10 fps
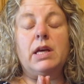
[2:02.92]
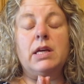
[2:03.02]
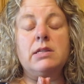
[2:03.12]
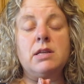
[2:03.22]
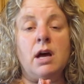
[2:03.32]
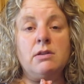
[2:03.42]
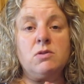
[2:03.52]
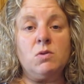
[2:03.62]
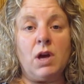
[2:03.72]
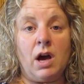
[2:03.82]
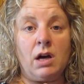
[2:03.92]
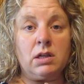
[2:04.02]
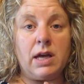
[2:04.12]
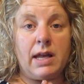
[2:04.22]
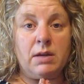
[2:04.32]
is not so
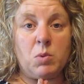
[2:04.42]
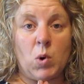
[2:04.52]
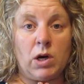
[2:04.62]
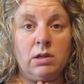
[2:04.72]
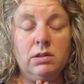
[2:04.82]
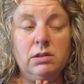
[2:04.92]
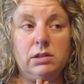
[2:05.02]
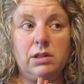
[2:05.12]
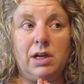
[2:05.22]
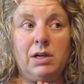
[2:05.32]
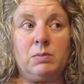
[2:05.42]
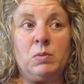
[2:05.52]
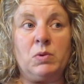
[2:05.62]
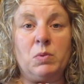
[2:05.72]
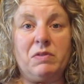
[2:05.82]
young anymore.
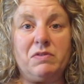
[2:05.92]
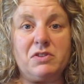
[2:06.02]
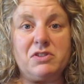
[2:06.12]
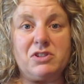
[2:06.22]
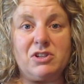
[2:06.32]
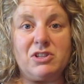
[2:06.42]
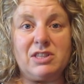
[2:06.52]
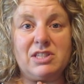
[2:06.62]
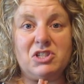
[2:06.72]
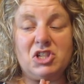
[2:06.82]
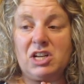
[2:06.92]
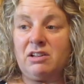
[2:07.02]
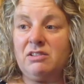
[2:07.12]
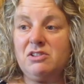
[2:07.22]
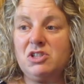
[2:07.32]
When we first started this
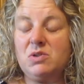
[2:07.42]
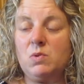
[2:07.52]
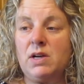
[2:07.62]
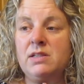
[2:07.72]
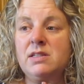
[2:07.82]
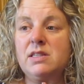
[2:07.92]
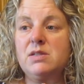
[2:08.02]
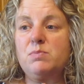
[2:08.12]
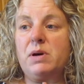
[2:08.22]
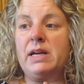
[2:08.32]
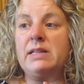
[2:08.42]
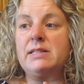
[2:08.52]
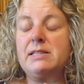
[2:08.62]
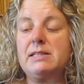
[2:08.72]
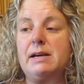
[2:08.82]
channel, she was,
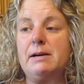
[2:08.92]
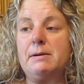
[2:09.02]
but